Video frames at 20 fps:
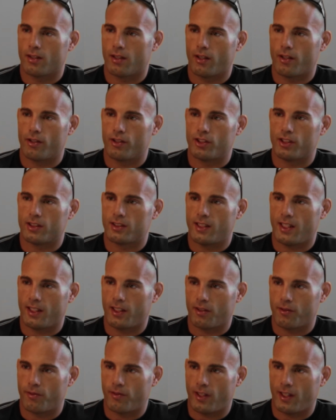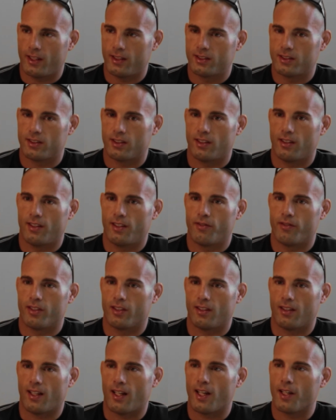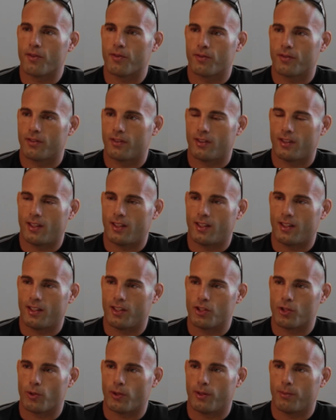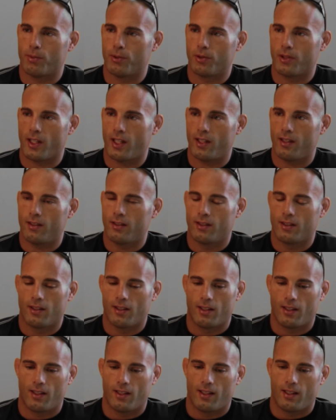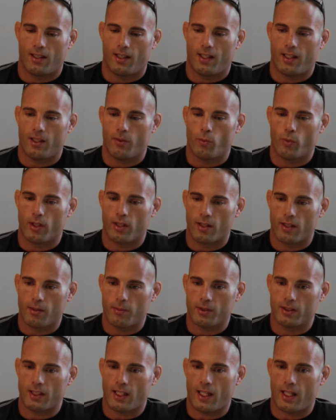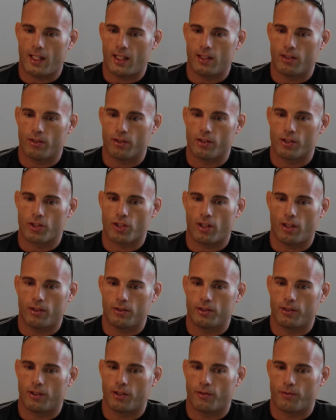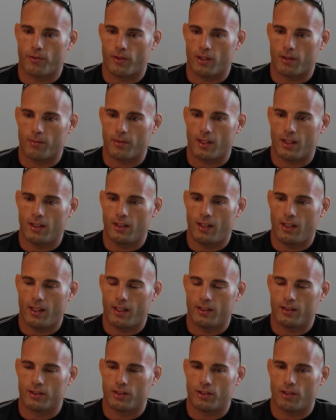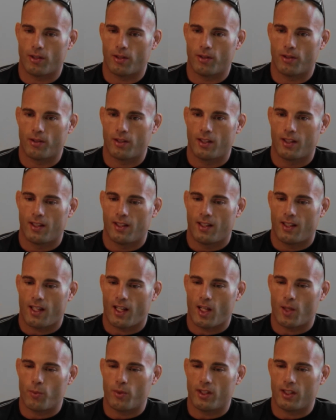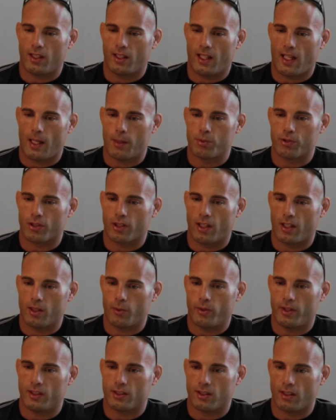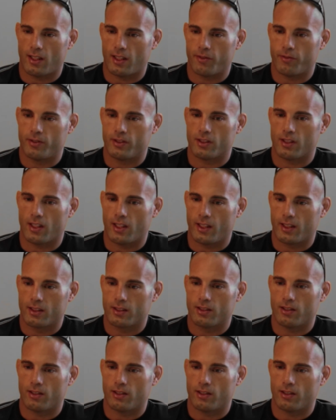They're just taking fights, living the life, and enjoying Phuket. And one of them is Ad Earnshaw, is a good friend of mine, and so I wanted to capture kind of what his life was like.